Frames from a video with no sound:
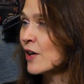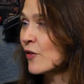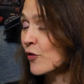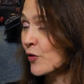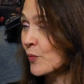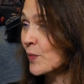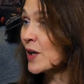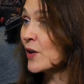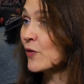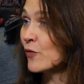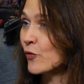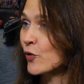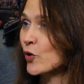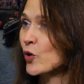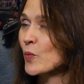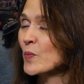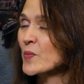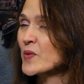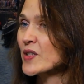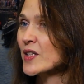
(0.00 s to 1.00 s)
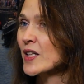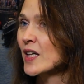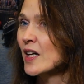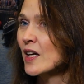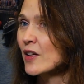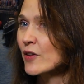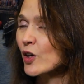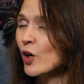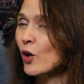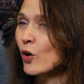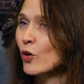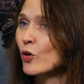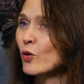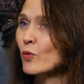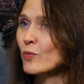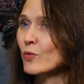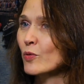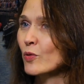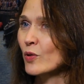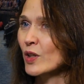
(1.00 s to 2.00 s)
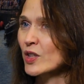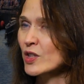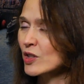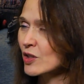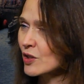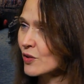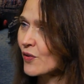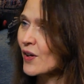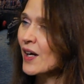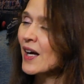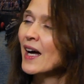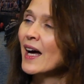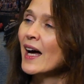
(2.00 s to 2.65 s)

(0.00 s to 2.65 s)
for me, informs the whole question of